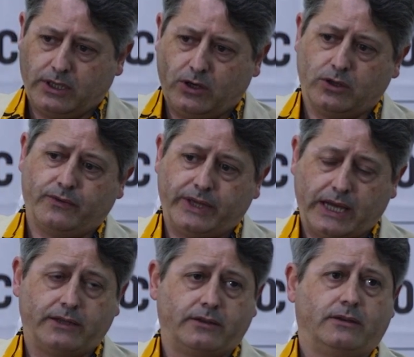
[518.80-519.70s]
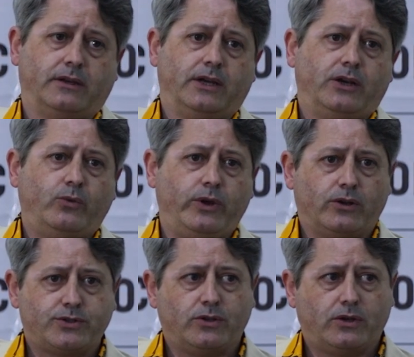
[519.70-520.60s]
all of that,
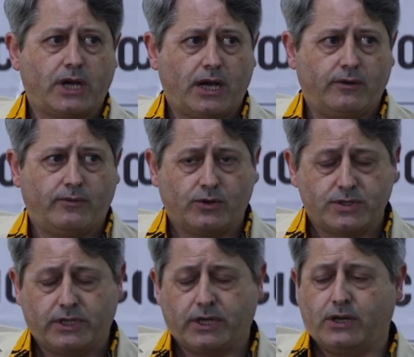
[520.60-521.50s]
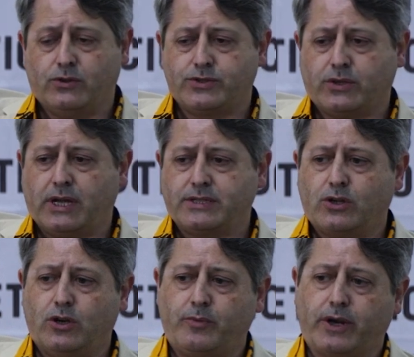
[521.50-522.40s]
Oxitec also has
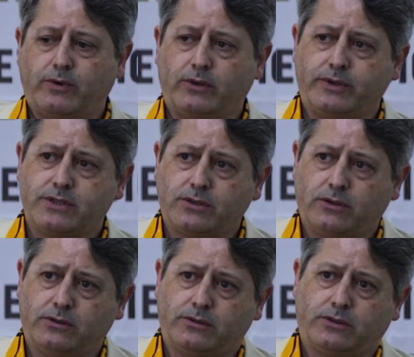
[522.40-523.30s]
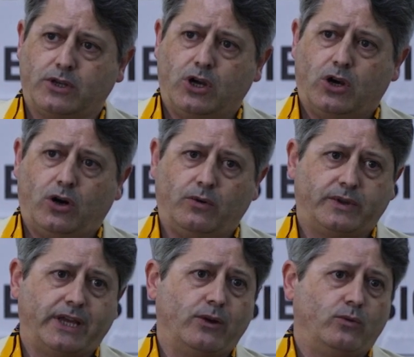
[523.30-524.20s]
comparable results
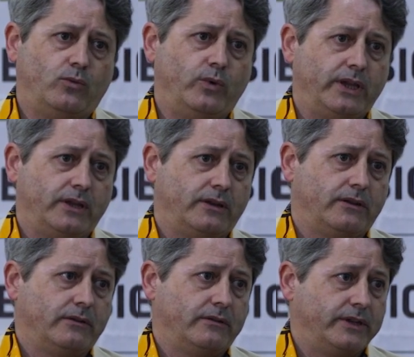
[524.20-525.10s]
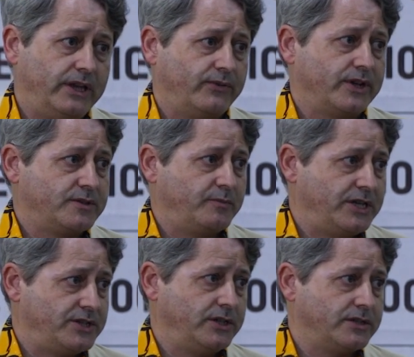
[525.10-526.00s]
obtained with different
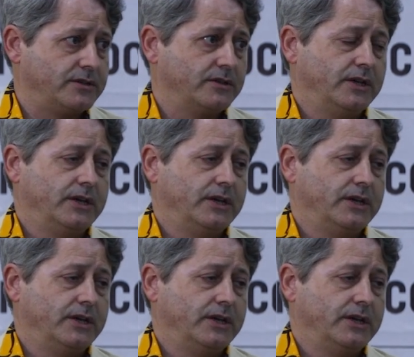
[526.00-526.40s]
species